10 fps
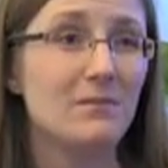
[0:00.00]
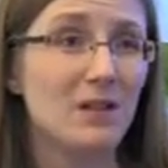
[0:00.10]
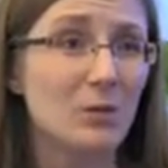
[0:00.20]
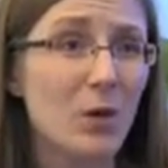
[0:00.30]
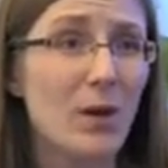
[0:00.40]

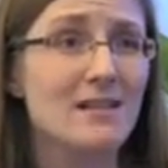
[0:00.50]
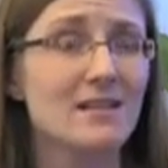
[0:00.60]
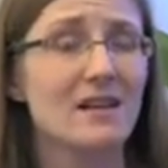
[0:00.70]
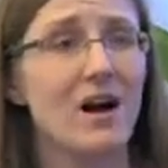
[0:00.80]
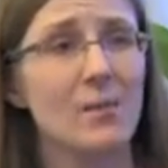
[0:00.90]

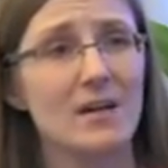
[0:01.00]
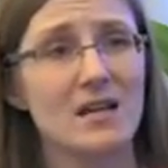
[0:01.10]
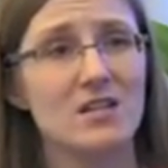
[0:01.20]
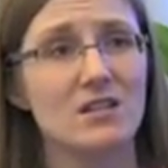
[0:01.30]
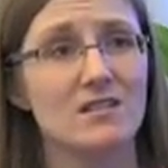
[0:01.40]
Requesting
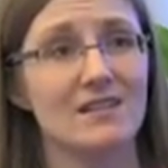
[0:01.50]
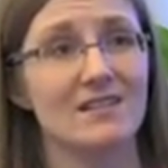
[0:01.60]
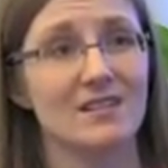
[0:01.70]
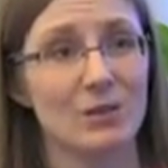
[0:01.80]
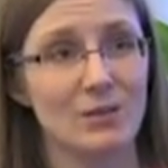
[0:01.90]
accommodations and
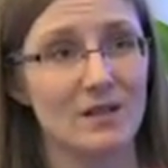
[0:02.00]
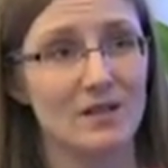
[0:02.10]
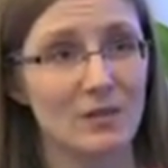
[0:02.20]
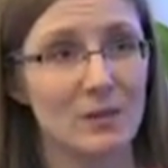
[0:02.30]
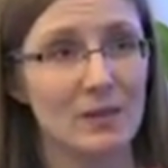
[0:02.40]
disclosing
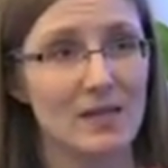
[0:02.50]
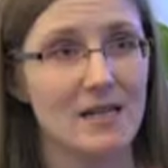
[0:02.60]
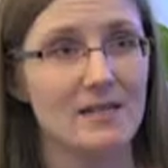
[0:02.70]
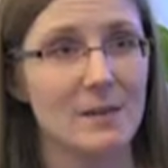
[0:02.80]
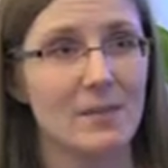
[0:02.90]
disability
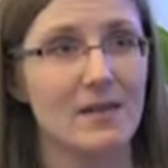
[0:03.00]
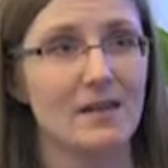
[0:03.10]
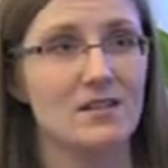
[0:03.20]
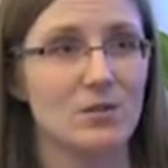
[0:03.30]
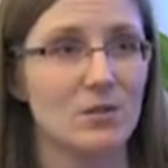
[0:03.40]
is something
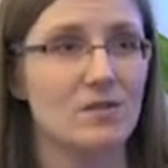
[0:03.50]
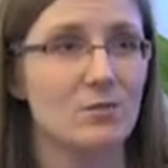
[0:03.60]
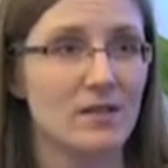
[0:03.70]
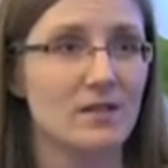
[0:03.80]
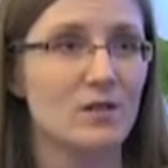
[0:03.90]
that students
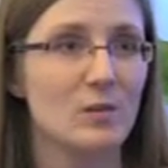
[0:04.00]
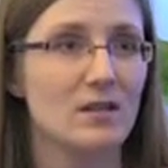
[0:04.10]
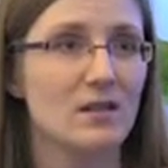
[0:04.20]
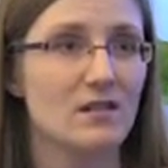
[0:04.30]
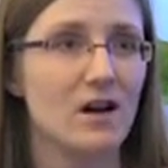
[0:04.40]
with
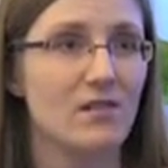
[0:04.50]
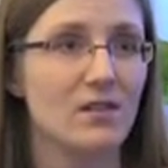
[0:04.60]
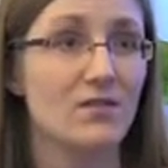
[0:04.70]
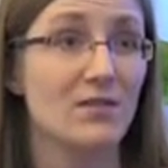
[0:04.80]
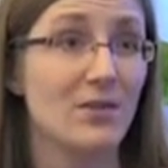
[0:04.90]
disabilities
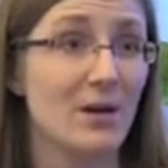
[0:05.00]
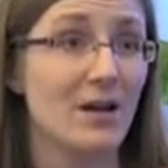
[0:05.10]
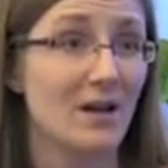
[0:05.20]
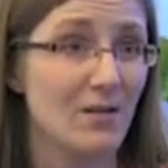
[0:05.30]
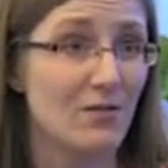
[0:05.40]
often feel very
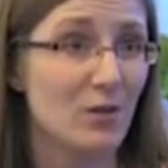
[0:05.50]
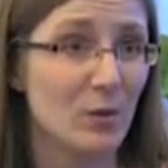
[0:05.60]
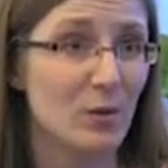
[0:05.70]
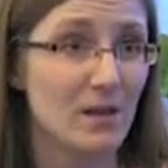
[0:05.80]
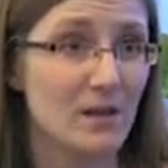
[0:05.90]

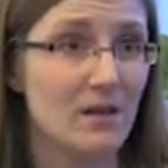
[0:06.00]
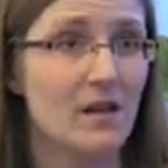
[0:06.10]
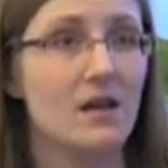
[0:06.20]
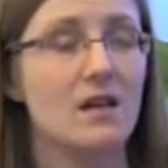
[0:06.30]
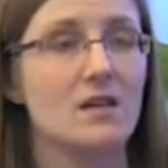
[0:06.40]
uncomfortable with.
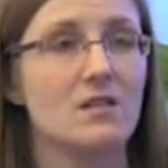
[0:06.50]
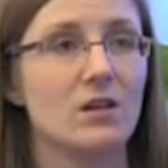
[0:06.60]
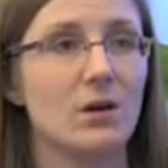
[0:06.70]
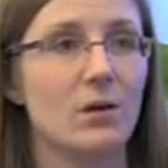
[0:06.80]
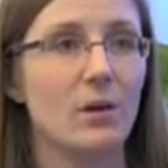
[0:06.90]

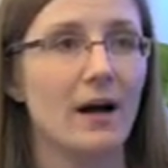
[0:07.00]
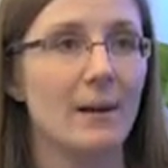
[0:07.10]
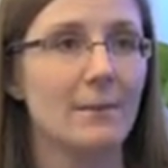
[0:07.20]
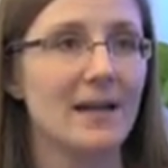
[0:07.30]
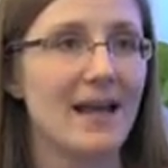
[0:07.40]
So
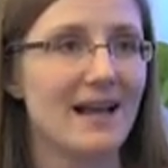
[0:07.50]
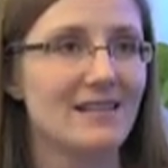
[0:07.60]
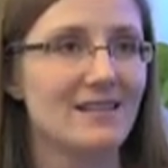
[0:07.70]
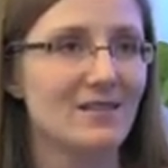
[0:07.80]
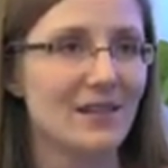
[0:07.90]

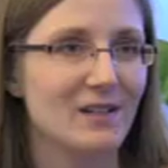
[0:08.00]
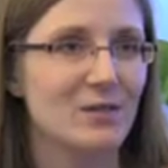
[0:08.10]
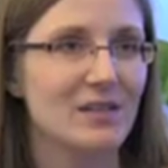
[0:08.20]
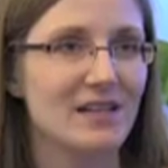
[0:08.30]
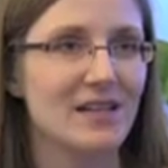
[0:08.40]
enhancing the
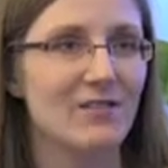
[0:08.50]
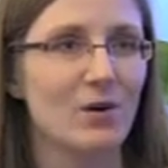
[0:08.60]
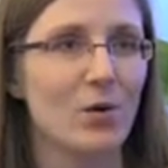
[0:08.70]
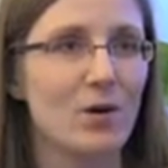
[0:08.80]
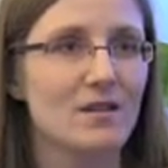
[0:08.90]
flexibility of our
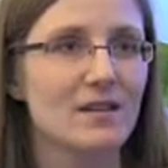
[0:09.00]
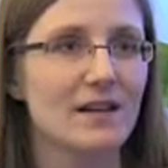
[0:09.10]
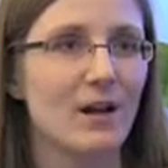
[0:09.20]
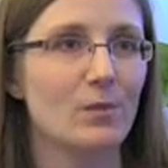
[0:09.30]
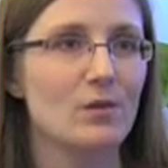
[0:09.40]
course can
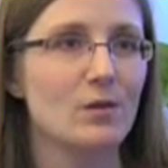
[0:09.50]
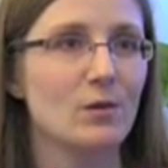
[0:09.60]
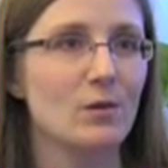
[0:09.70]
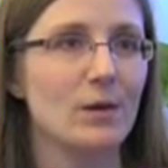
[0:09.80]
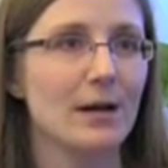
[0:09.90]
help to